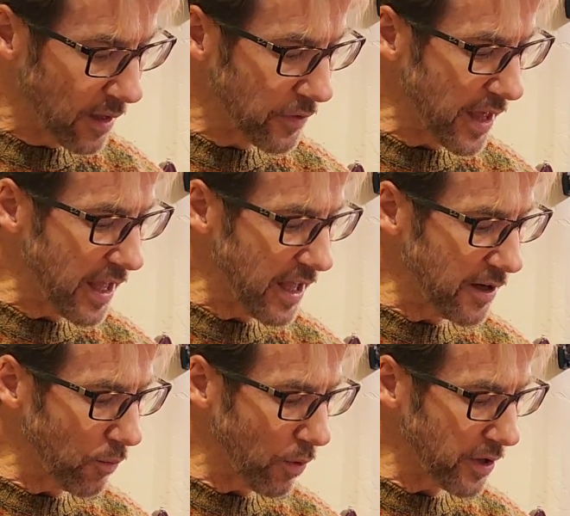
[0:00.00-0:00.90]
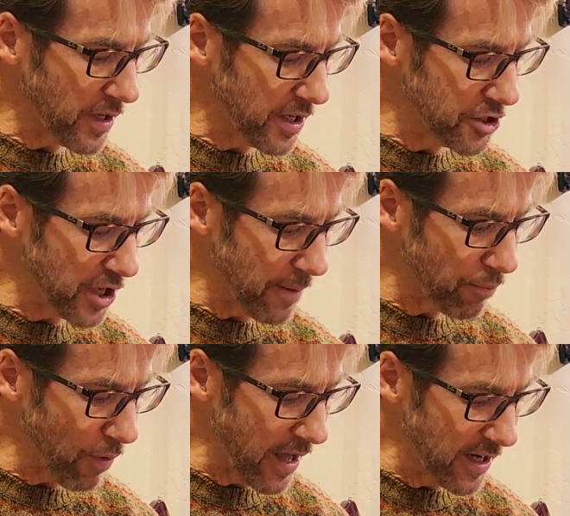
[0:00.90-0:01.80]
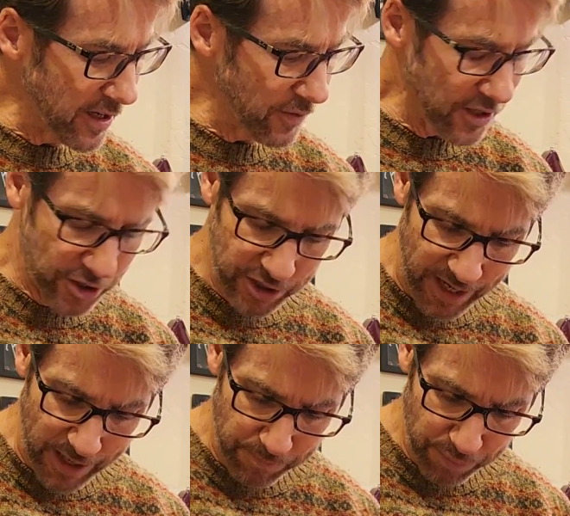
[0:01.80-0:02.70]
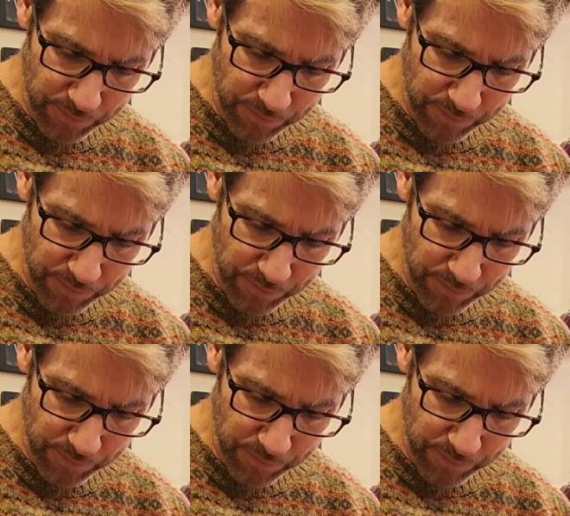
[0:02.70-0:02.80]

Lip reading: Then we're going to jump right into this shape.